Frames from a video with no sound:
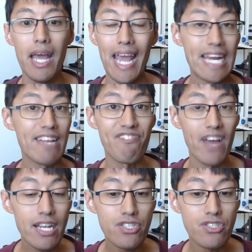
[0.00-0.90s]
Any
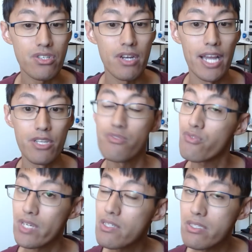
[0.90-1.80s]
faster and you'll
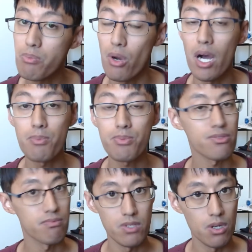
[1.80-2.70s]
freeze the props.
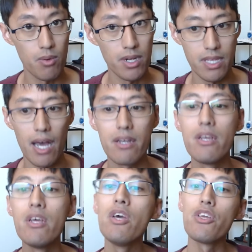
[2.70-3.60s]
You don't want that.
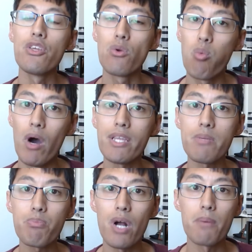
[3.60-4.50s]
You want the
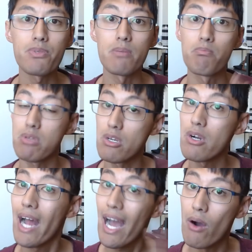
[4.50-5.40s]
props to blur
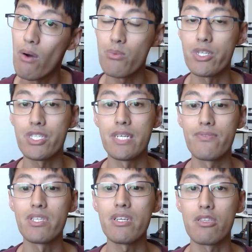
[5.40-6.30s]
out, which gives
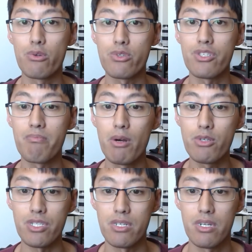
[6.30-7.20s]
the illusion of
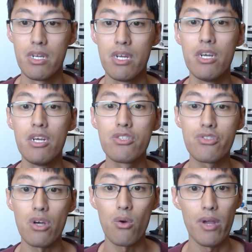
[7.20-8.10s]
motion.
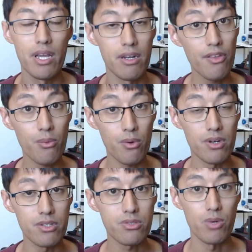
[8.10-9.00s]
So in other
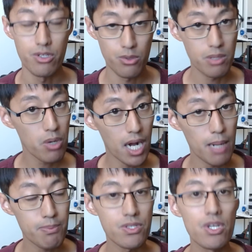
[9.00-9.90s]
words, when you're doing
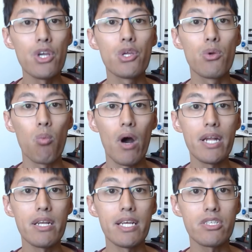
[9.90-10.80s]
props, you
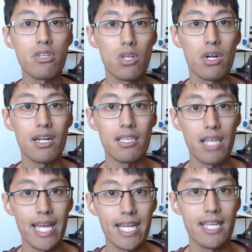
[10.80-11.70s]
want it to look
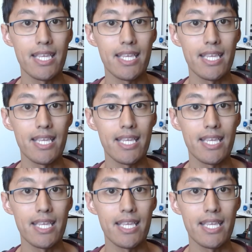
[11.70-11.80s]
like